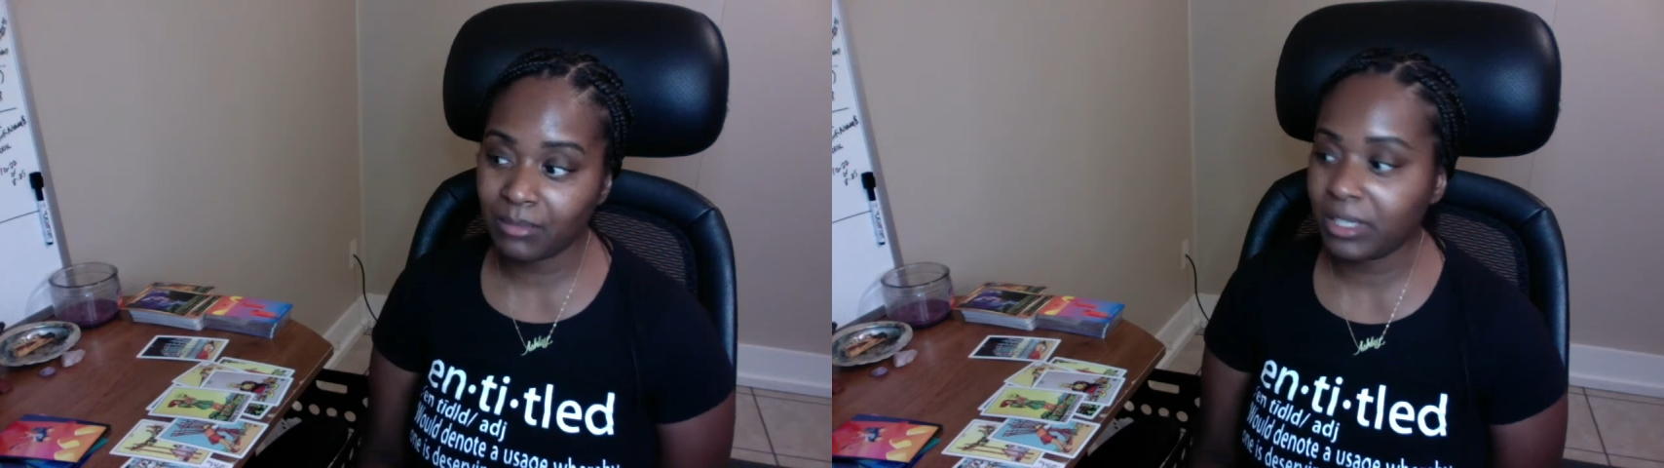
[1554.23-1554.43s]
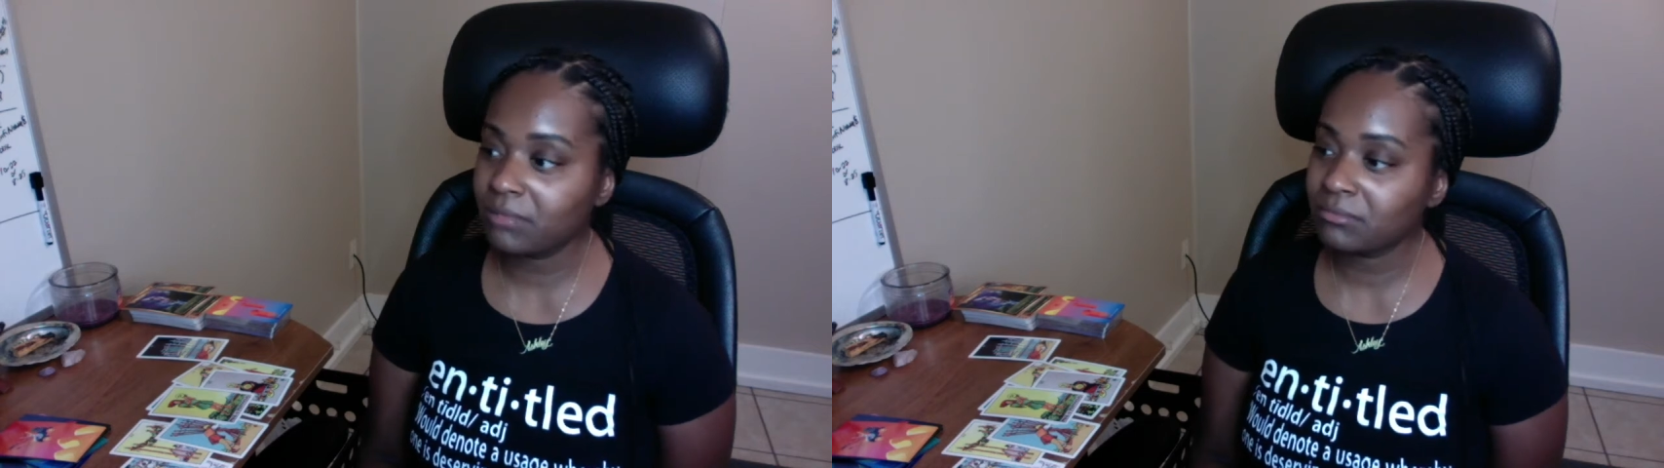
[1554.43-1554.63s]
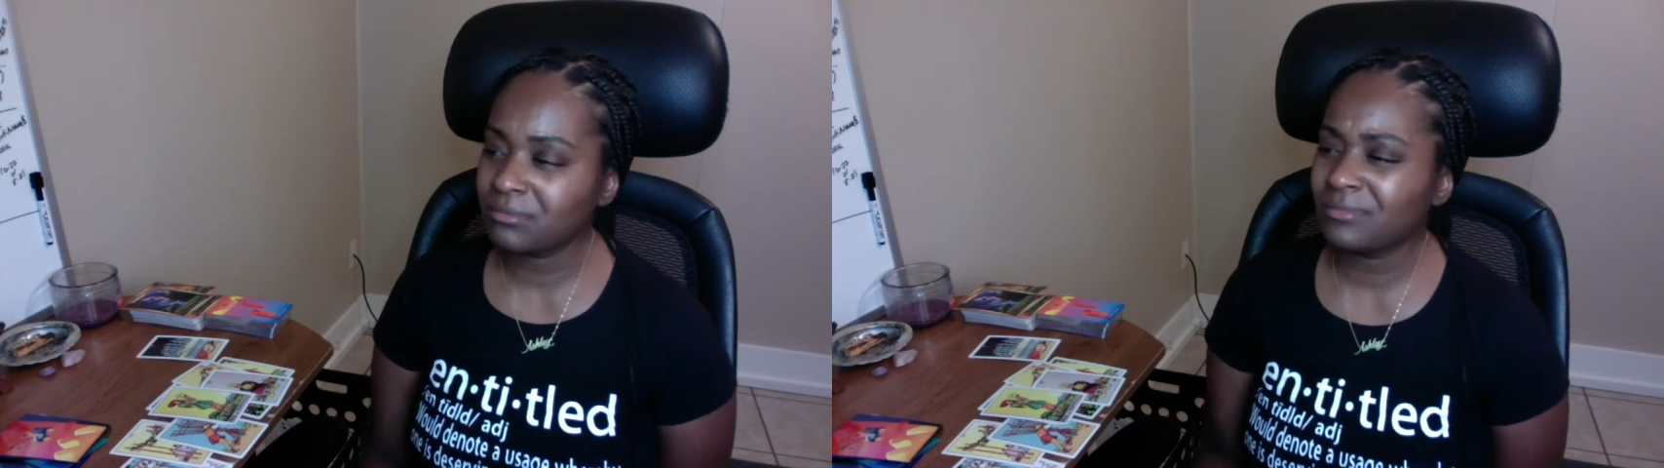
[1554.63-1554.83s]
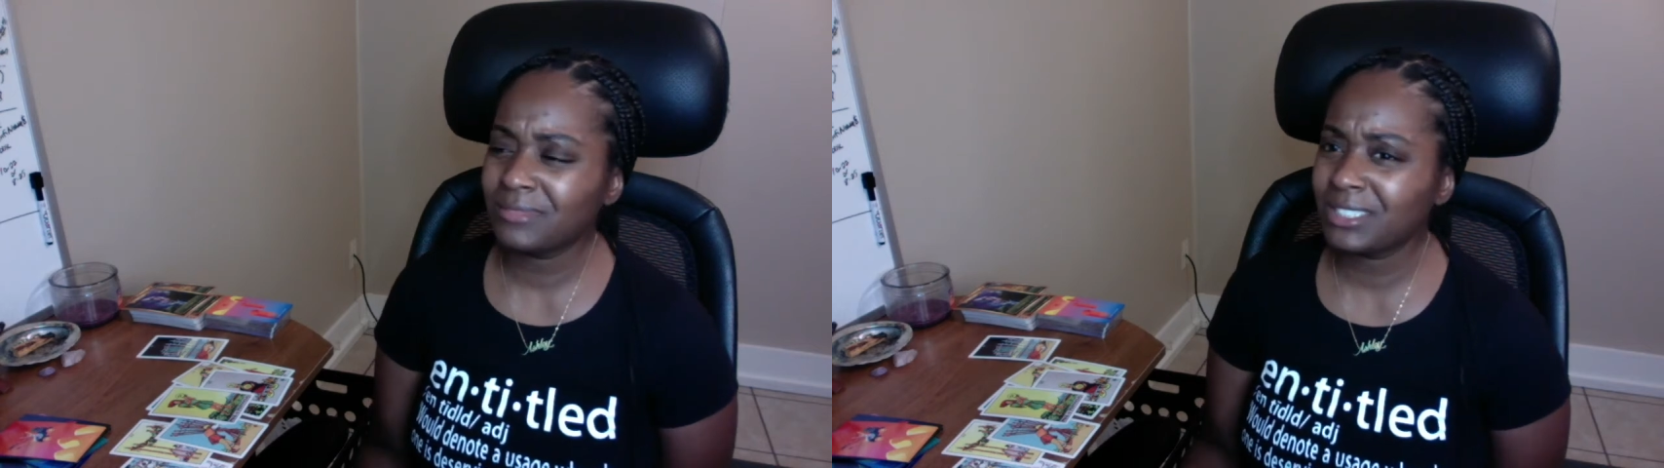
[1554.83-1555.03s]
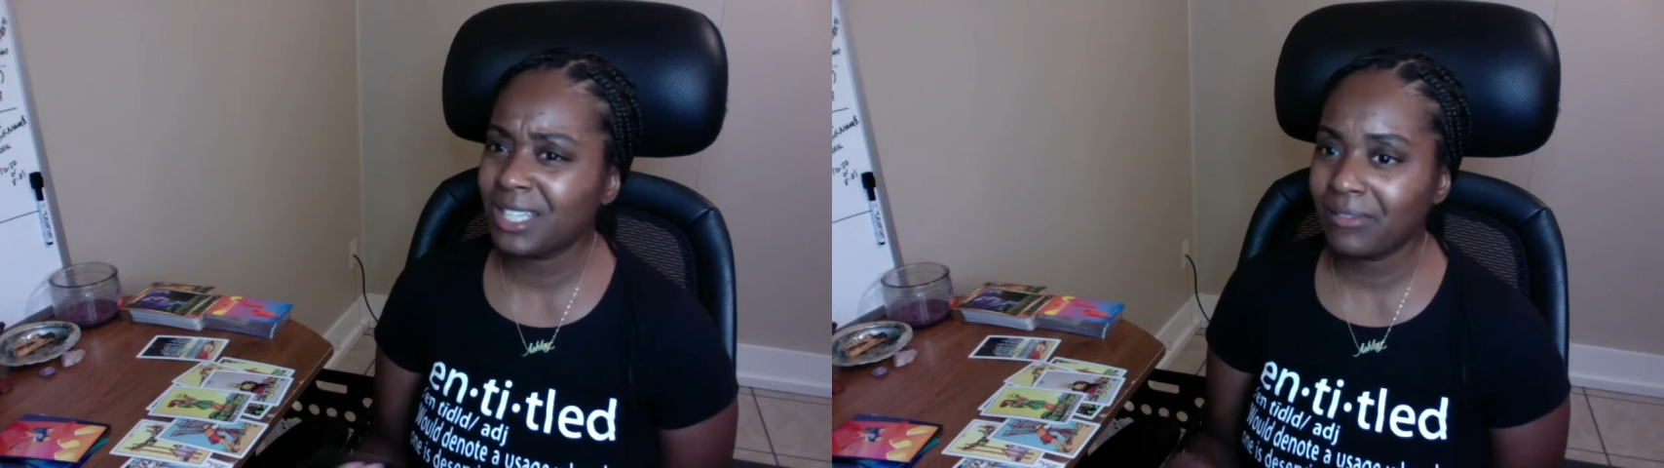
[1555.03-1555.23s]
but
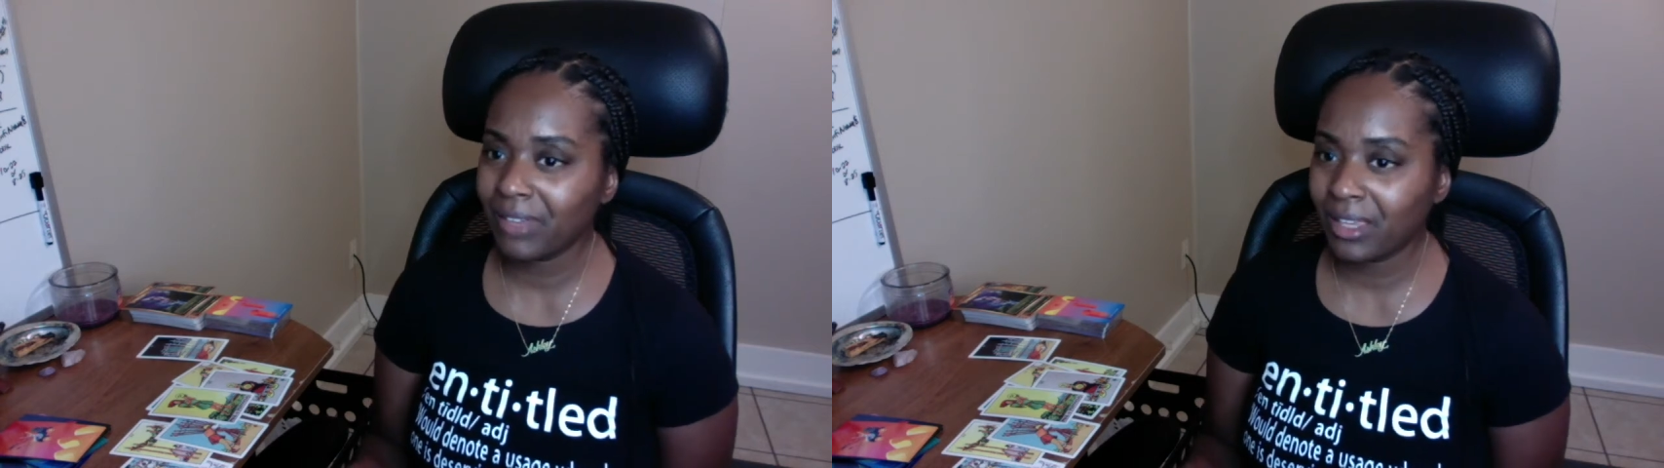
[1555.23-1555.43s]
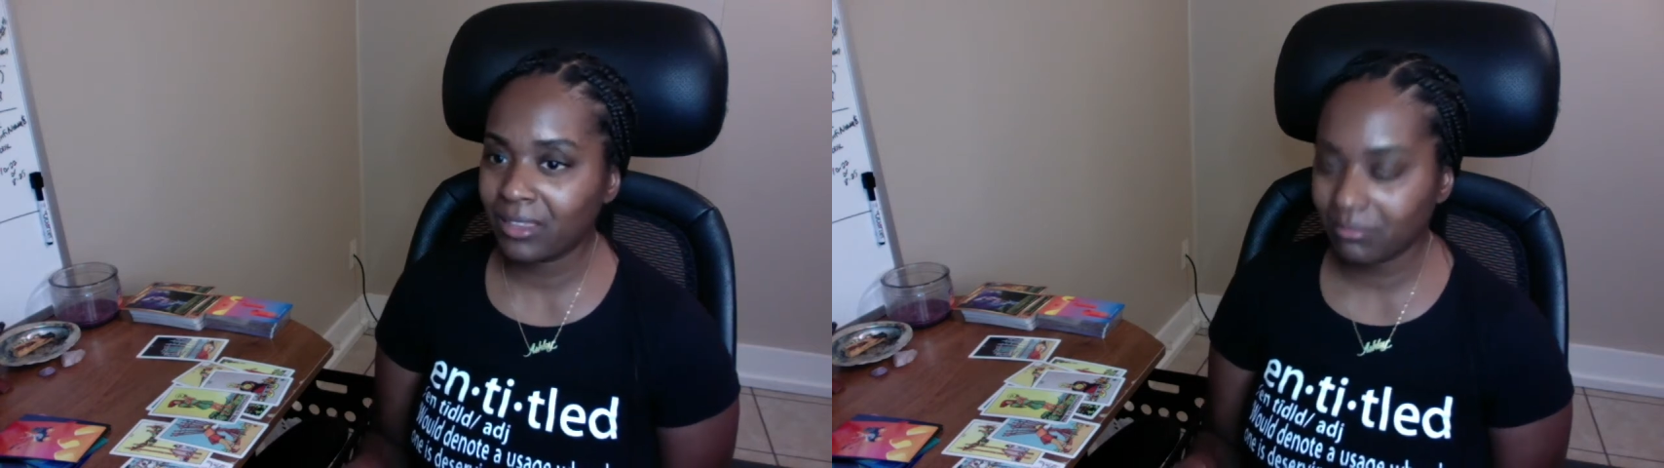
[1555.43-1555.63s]
just have faith.